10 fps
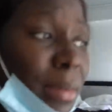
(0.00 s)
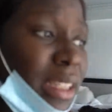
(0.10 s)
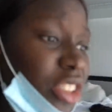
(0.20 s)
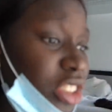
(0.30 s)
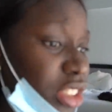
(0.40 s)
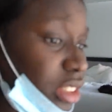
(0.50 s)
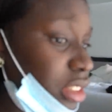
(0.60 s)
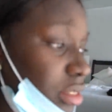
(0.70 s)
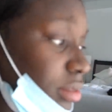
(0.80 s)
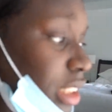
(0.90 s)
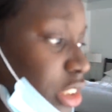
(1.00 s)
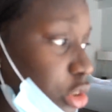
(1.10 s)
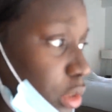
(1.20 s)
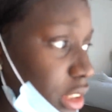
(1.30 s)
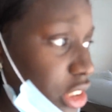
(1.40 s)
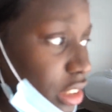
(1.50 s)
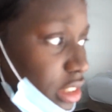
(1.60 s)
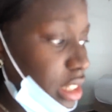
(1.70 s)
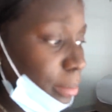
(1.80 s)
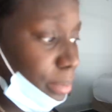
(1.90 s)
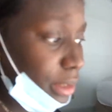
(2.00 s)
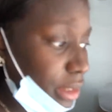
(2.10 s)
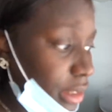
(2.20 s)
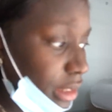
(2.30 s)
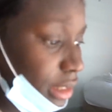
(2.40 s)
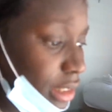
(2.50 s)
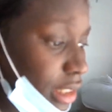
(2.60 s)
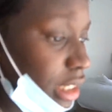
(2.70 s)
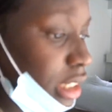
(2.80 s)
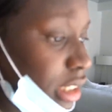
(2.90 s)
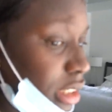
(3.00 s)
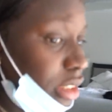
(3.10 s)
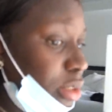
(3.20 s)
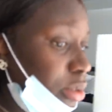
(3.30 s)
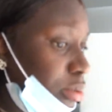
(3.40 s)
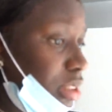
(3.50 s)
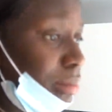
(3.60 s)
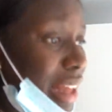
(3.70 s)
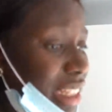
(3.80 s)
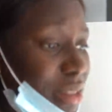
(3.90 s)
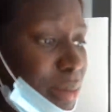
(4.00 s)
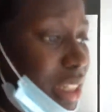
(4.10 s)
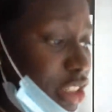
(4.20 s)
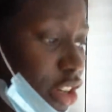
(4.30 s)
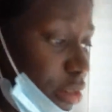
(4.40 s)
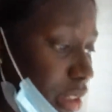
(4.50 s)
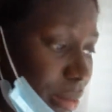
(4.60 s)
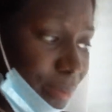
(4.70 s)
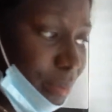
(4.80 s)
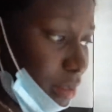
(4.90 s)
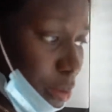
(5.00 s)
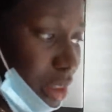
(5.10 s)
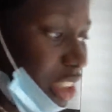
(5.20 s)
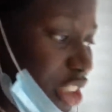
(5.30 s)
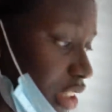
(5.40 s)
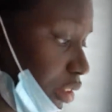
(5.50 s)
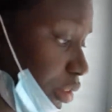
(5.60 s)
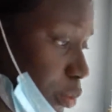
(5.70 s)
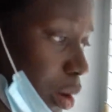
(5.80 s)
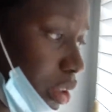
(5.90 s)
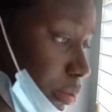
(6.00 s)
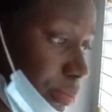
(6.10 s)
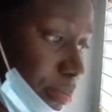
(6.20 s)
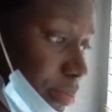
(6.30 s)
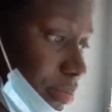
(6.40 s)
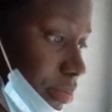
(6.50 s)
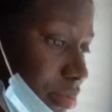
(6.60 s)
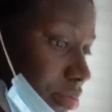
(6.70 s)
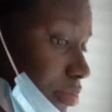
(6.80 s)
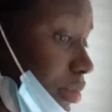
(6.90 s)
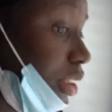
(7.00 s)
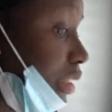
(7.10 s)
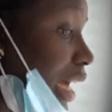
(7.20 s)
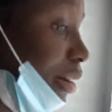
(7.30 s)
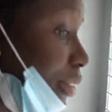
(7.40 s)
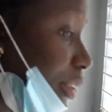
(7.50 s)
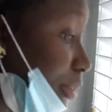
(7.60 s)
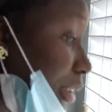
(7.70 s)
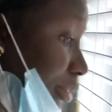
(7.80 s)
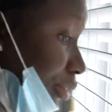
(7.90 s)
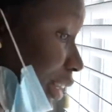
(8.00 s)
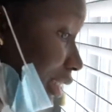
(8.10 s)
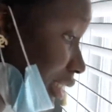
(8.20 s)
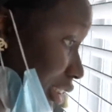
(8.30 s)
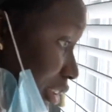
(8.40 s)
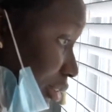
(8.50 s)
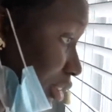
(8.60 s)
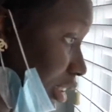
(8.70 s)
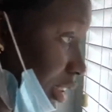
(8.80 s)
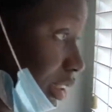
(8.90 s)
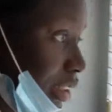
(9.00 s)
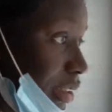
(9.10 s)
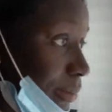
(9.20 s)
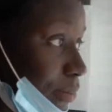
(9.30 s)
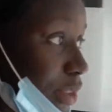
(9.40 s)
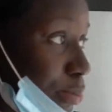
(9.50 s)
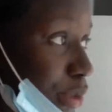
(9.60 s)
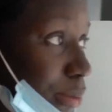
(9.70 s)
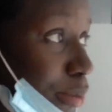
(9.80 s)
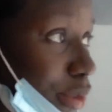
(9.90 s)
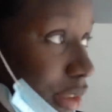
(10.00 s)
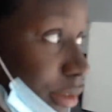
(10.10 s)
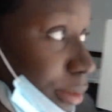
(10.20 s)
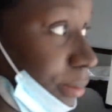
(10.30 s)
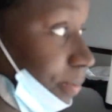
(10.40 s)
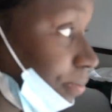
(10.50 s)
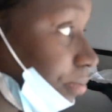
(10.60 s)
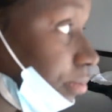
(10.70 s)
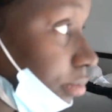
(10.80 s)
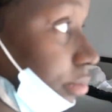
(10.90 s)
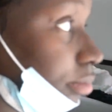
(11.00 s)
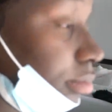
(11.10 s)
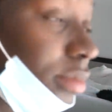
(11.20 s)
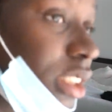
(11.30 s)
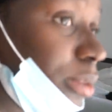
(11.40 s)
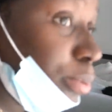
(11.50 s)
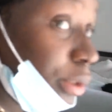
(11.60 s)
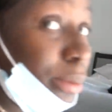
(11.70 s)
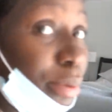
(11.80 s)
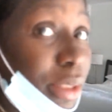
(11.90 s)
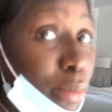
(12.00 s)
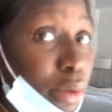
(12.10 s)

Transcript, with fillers: might just enjoy each other's company go do some last minute turn up with each other and walk I don't know. We gonna find something to do. It's pretty boring though. It's pretty pretty